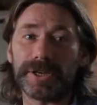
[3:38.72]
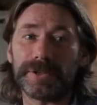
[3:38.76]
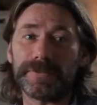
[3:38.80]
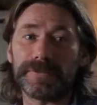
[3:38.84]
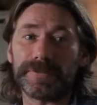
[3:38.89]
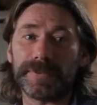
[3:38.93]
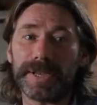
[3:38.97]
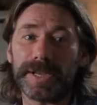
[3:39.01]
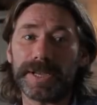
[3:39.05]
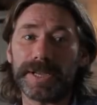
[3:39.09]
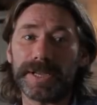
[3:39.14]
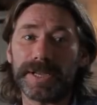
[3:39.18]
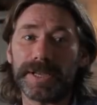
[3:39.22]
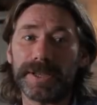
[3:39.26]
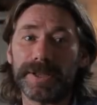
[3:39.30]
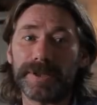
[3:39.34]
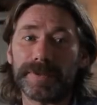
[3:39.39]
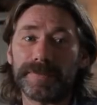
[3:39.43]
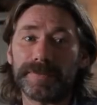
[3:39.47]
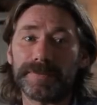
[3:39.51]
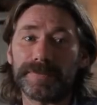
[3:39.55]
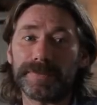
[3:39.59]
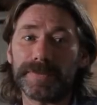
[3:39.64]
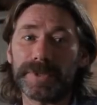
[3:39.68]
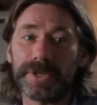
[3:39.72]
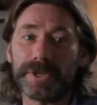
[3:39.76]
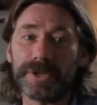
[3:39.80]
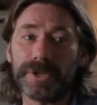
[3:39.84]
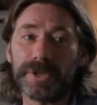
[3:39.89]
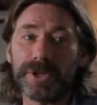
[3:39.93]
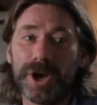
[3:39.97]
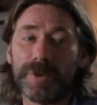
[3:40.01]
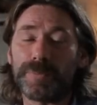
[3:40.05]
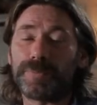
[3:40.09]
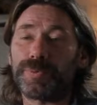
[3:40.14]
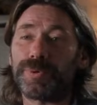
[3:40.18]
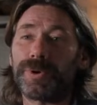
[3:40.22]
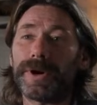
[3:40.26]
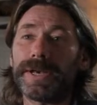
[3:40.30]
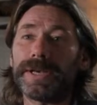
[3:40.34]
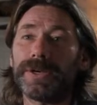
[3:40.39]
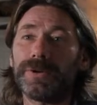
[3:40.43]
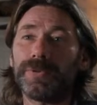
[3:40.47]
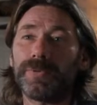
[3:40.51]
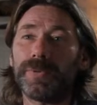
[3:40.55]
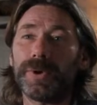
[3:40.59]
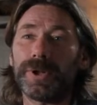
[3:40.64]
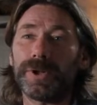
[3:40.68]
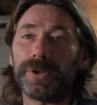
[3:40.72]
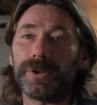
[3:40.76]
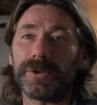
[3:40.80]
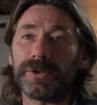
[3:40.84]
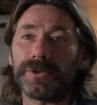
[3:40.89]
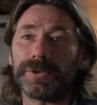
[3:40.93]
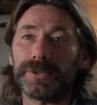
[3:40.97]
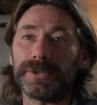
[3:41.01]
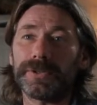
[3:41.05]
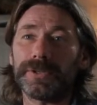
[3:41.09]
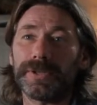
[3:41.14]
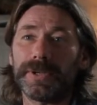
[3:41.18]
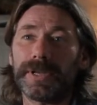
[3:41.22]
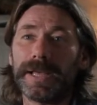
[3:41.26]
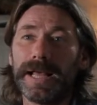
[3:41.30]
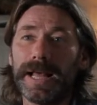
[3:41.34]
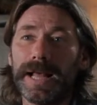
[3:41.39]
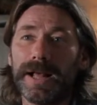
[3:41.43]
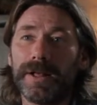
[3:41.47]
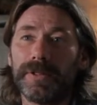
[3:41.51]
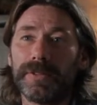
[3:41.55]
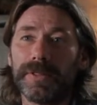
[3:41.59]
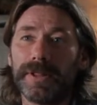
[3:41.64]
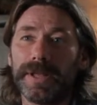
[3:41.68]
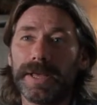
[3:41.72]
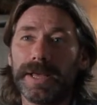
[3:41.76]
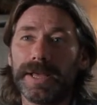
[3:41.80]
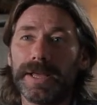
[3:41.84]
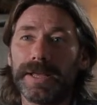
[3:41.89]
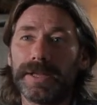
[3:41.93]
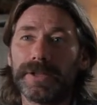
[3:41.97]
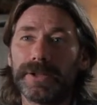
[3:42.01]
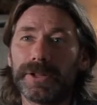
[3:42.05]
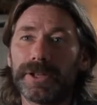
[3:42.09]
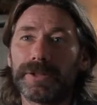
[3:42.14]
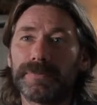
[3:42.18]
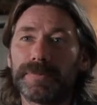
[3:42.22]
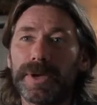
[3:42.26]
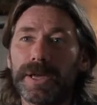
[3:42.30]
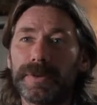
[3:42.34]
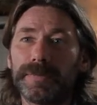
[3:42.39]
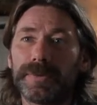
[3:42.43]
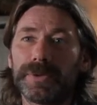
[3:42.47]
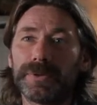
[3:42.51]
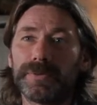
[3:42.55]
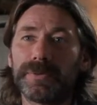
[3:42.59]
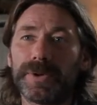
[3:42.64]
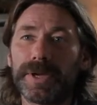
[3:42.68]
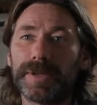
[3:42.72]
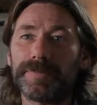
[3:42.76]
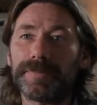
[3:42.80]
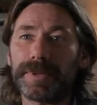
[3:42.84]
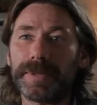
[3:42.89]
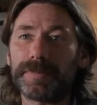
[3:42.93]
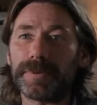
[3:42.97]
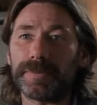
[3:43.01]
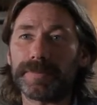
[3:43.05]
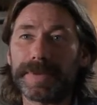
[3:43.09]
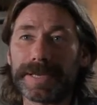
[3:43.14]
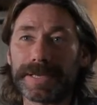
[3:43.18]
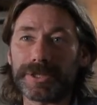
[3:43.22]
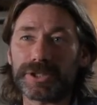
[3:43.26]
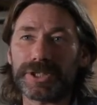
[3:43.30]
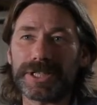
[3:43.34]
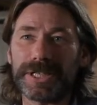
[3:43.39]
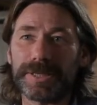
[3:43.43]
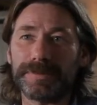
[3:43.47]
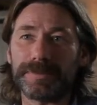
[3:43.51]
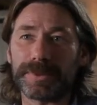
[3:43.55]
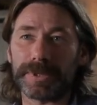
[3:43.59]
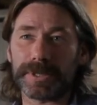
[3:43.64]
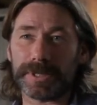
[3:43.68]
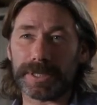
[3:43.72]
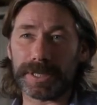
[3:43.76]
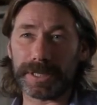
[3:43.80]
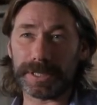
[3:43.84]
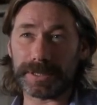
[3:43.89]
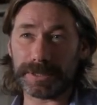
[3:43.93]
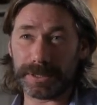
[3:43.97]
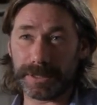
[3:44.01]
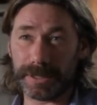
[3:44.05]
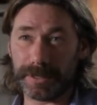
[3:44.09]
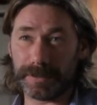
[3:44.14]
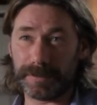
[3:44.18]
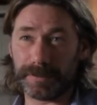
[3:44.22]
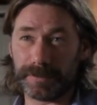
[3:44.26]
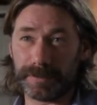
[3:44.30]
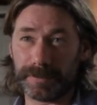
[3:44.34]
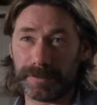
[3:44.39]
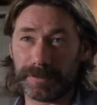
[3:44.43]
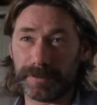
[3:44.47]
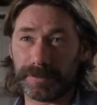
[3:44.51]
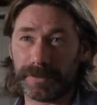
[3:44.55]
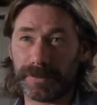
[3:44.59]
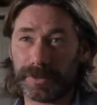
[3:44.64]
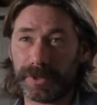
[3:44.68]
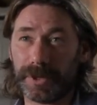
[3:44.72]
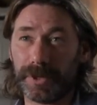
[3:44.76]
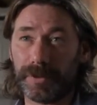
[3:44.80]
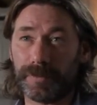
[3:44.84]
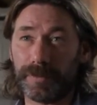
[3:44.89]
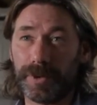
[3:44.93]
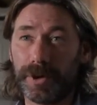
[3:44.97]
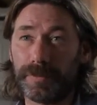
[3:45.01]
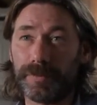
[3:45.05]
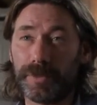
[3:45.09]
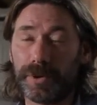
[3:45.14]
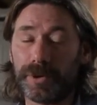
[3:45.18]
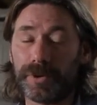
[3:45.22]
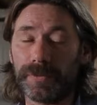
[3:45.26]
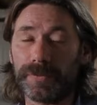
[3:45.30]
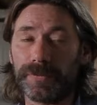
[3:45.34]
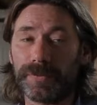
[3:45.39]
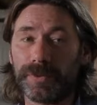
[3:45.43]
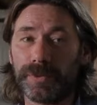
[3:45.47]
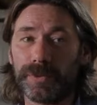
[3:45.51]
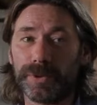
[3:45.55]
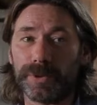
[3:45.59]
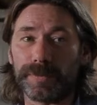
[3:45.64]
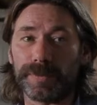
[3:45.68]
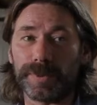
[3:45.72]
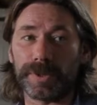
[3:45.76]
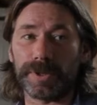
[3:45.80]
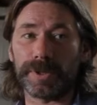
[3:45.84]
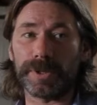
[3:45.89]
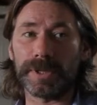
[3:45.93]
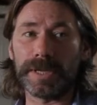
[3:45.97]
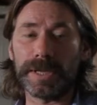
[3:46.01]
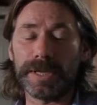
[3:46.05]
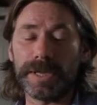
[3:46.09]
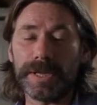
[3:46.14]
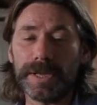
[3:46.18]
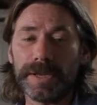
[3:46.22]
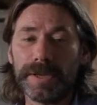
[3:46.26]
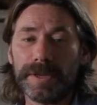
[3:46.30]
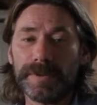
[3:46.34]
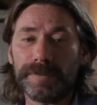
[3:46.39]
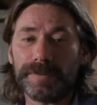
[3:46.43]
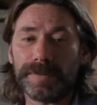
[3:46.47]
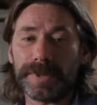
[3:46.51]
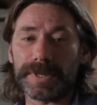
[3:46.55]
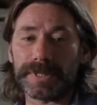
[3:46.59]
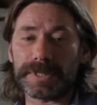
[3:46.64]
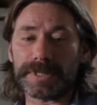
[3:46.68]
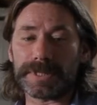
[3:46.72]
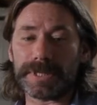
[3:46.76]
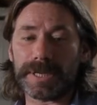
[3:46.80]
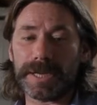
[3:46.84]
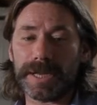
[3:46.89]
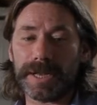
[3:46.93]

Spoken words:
of a print world out there at the moment where people make cheaper things that are more affordable, but